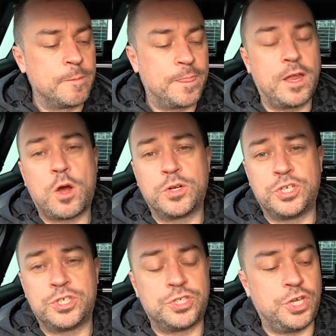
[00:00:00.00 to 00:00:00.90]
then I would
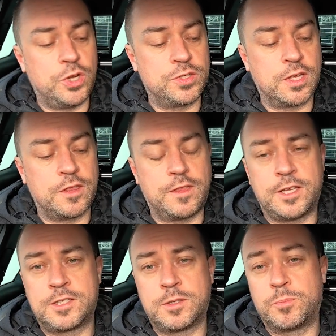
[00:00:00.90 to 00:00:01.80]
just use
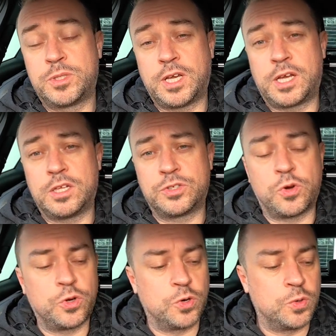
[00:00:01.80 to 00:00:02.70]
this particular
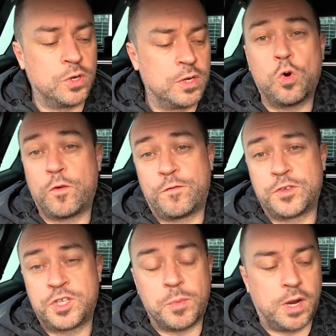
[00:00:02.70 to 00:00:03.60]
dongle or
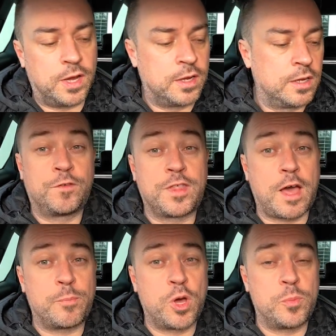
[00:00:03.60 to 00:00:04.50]
similar for
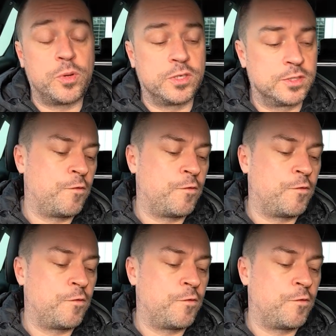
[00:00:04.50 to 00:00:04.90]
that purpose.